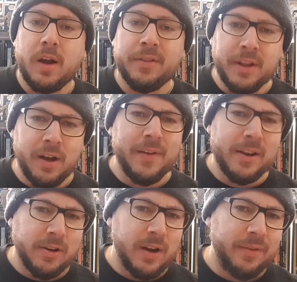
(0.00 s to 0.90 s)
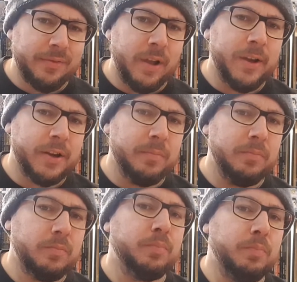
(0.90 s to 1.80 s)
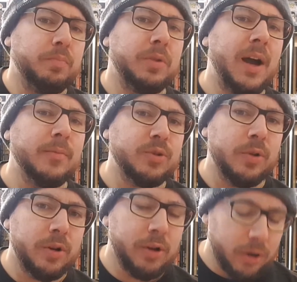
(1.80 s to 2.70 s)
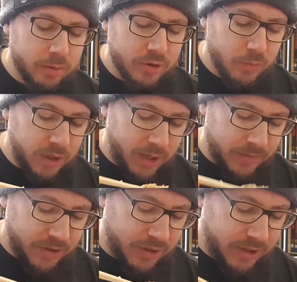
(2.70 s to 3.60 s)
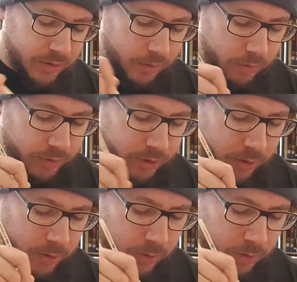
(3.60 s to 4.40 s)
I think I've had enough that I can come to a conclusion when it comes to these noodles.